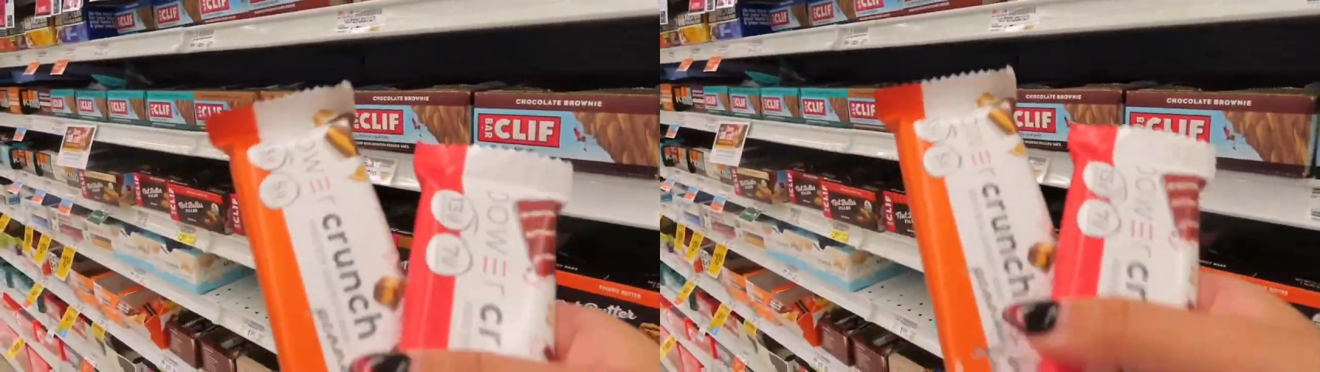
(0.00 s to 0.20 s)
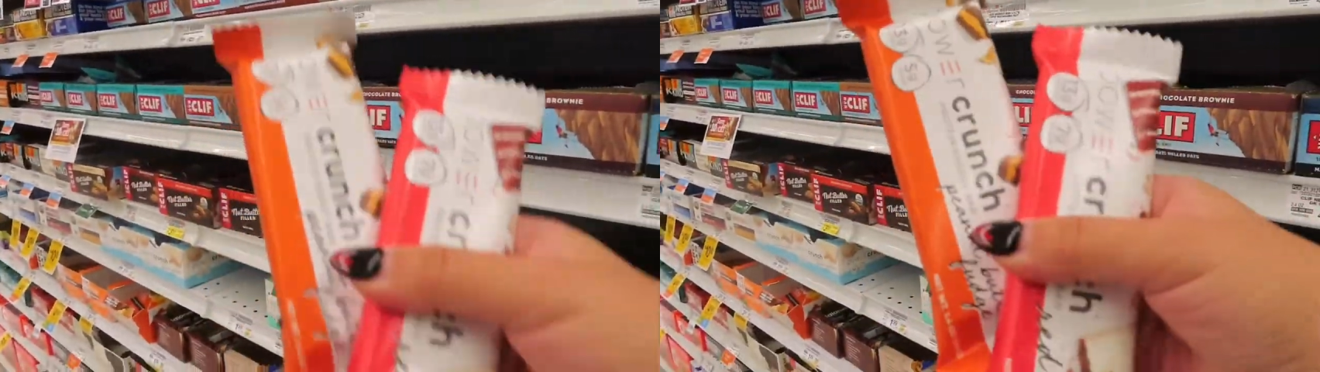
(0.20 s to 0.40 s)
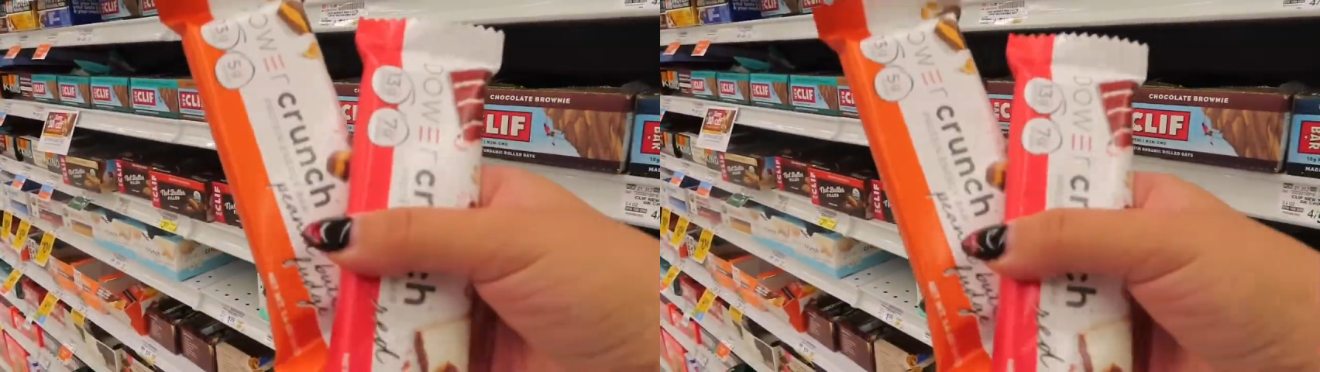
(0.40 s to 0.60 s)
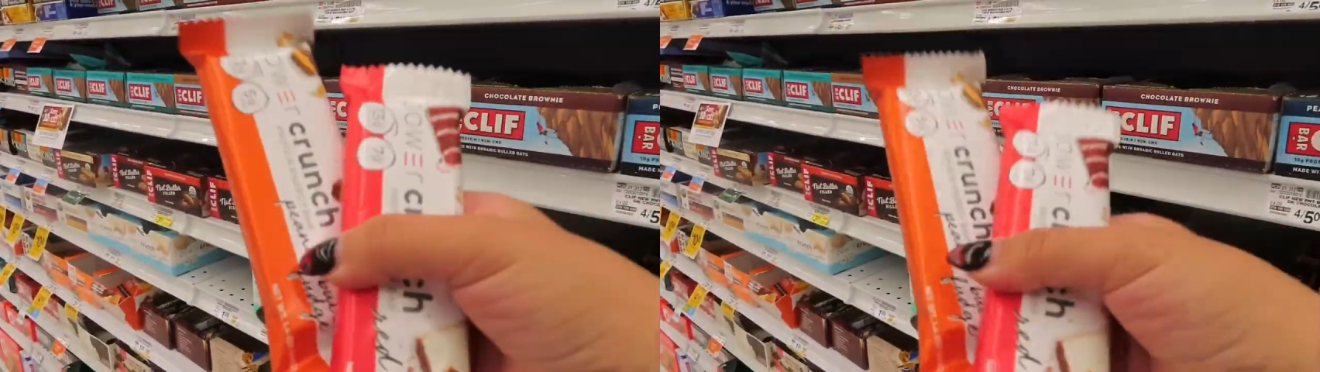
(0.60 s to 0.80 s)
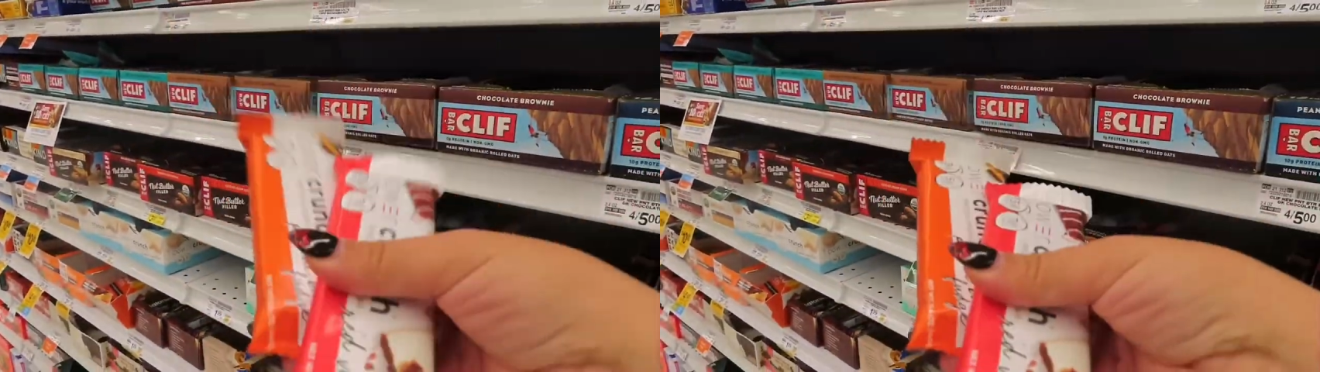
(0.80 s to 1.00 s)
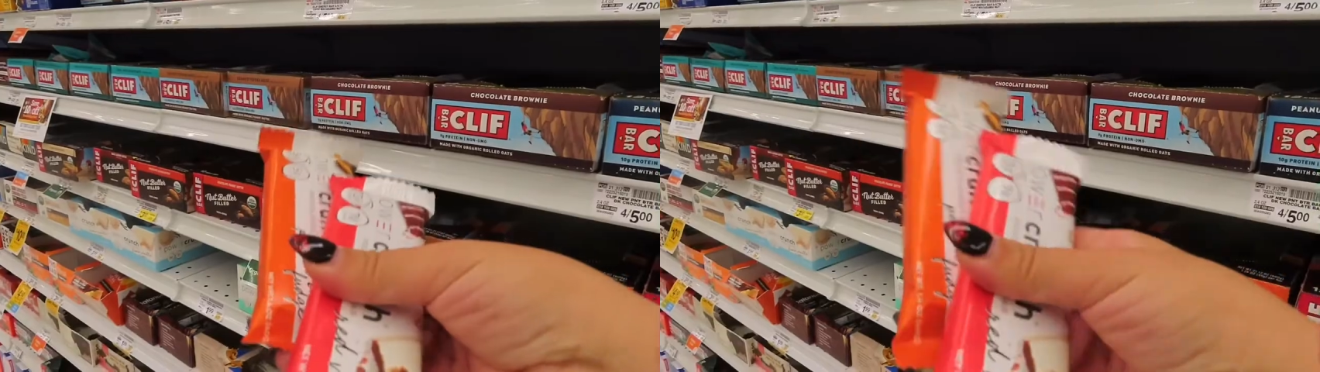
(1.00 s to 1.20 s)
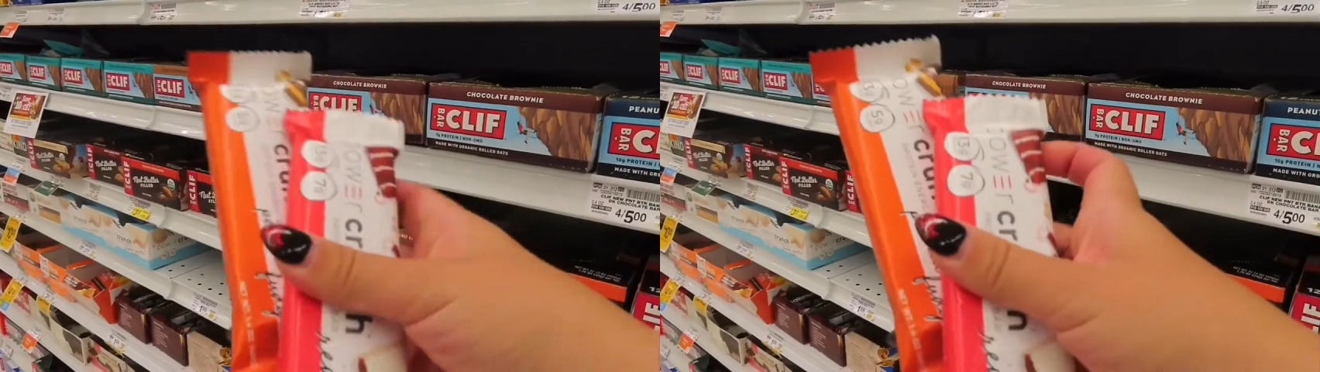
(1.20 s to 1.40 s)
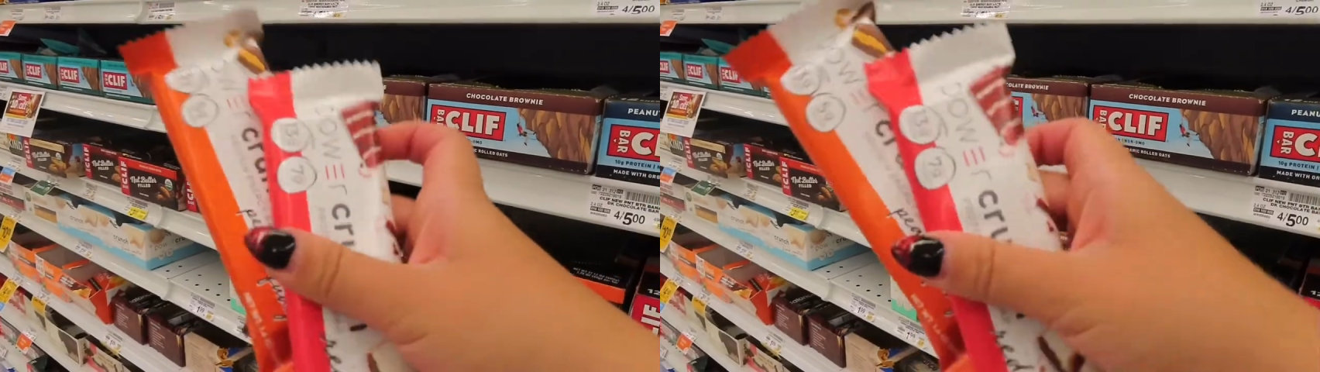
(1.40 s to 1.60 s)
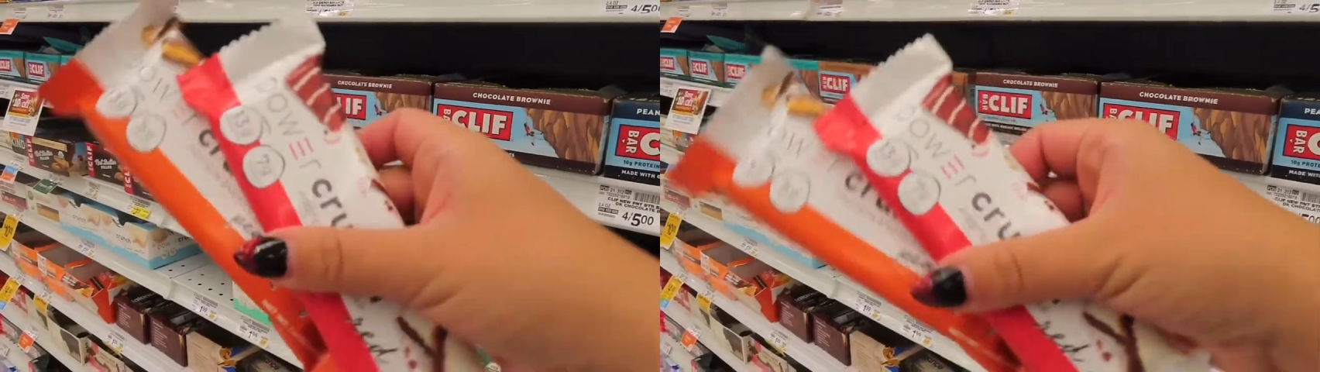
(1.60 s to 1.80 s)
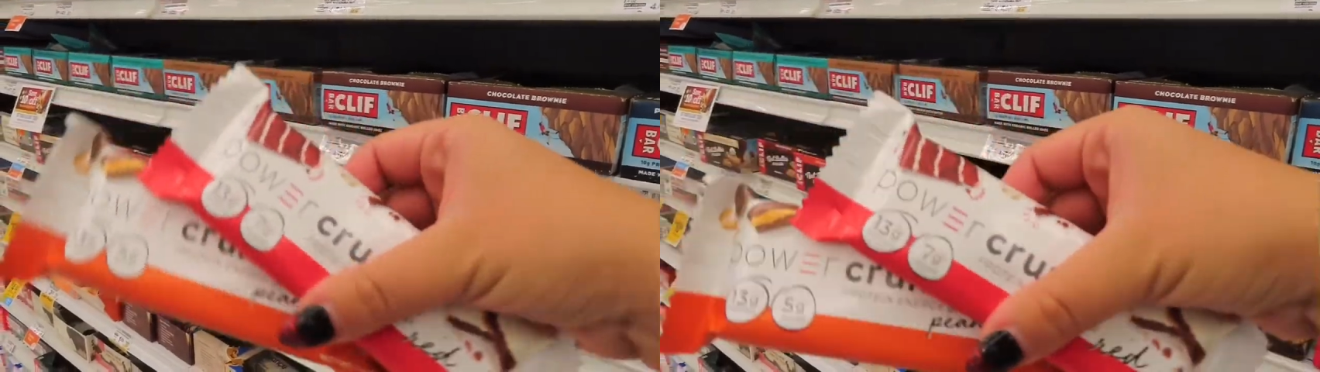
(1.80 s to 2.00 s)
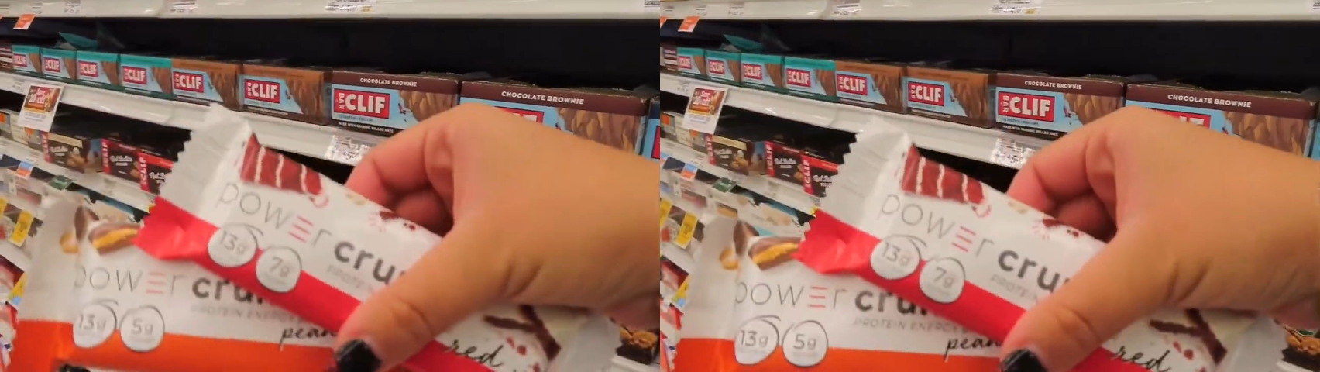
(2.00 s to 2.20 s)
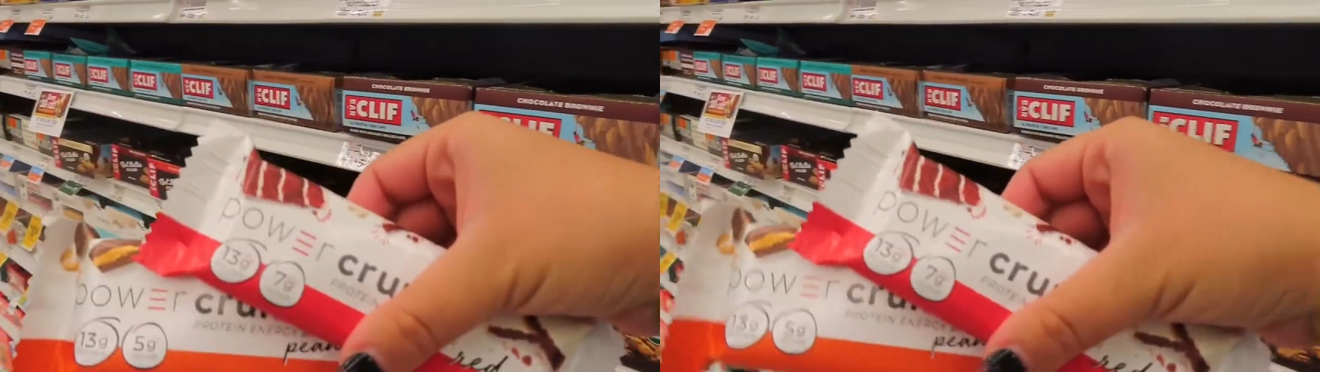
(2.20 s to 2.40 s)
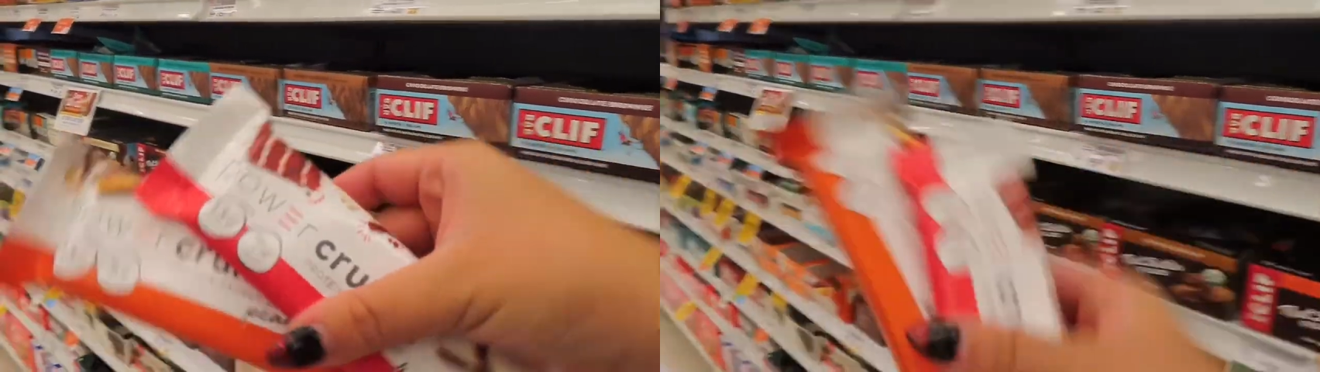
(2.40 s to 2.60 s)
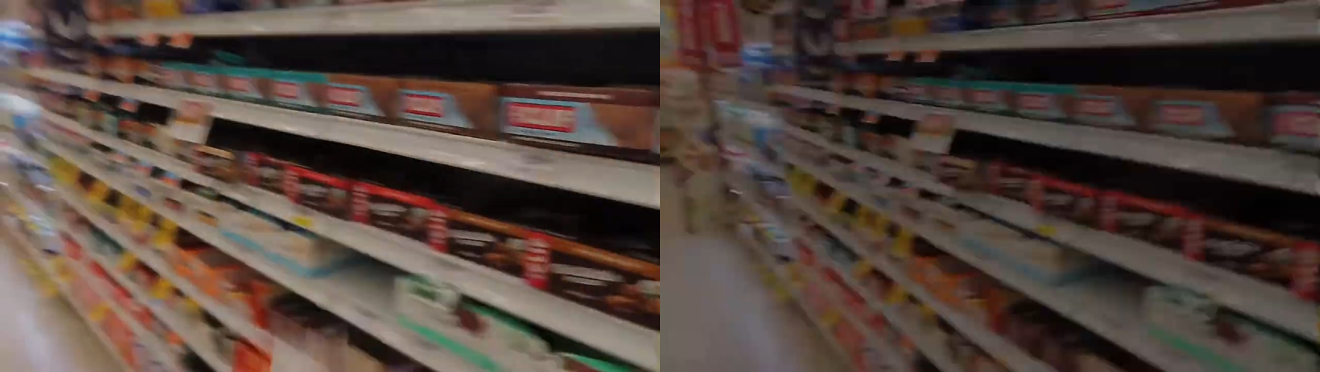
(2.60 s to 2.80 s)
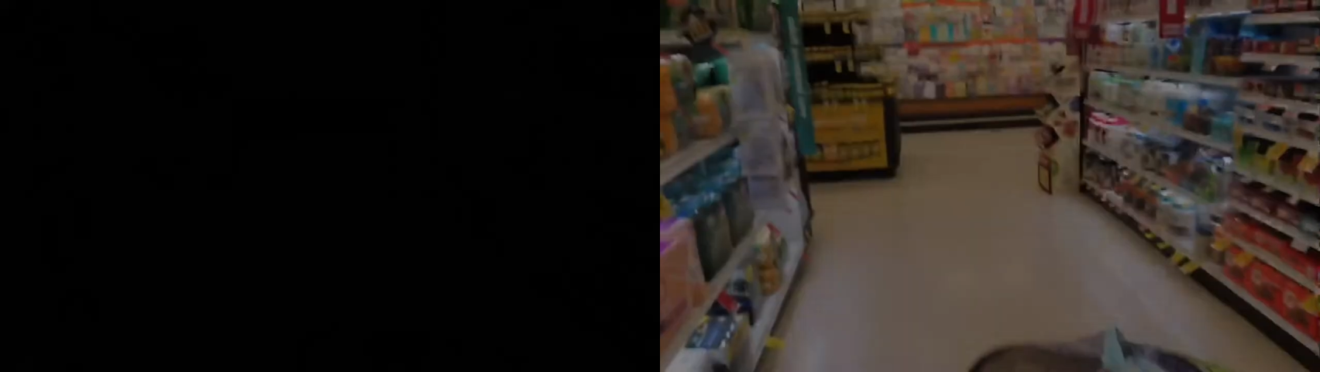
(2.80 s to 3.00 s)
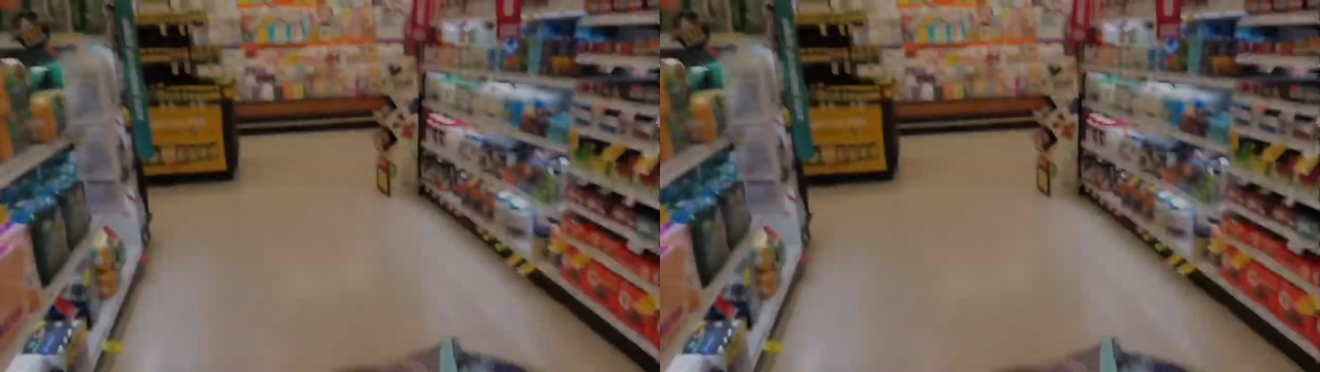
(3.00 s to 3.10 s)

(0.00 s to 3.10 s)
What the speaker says: Nobody's mouth can be seen.